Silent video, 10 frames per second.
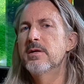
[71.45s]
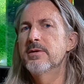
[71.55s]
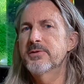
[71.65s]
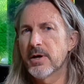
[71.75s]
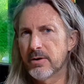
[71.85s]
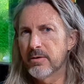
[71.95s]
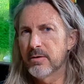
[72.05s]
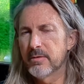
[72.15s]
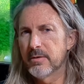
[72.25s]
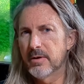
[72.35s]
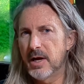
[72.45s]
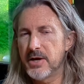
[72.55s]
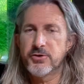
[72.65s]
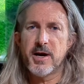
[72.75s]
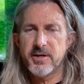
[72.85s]
So
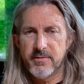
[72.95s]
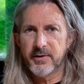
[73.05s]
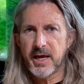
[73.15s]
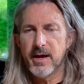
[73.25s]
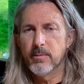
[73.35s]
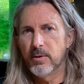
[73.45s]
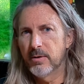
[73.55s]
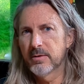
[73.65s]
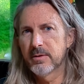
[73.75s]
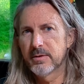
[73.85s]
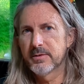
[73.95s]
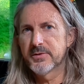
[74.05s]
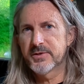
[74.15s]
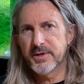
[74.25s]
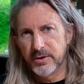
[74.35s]
I tried a different cable,
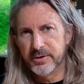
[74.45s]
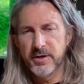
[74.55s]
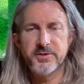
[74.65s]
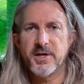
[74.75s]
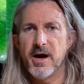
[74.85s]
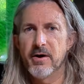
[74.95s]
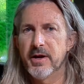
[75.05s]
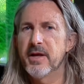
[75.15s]
still no sound.